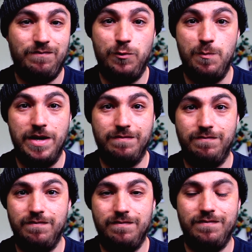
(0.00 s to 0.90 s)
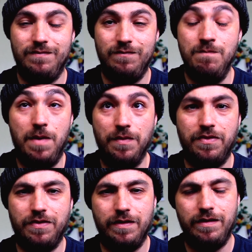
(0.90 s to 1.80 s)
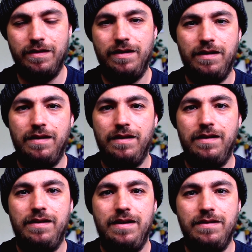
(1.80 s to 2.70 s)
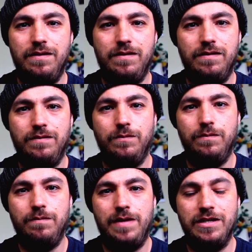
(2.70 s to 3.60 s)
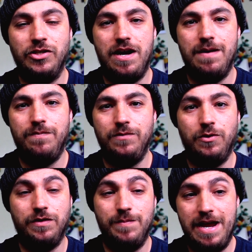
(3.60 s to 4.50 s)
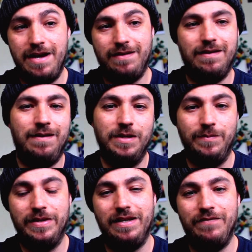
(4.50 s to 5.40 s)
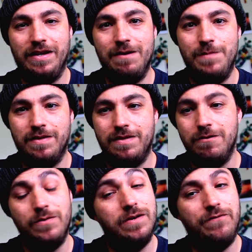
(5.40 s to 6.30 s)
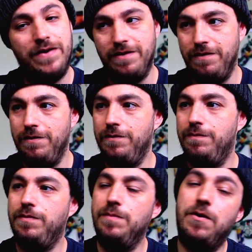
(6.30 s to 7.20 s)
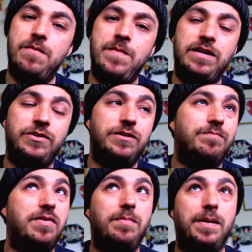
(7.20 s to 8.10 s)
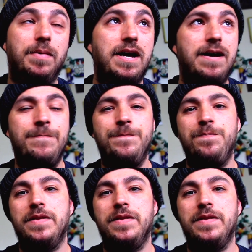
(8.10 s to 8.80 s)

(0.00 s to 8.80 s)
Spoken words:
Put my month into my job and told them, hey, I'm going to be leaving in a month. I need to find a new department manager, blah, blah, blah.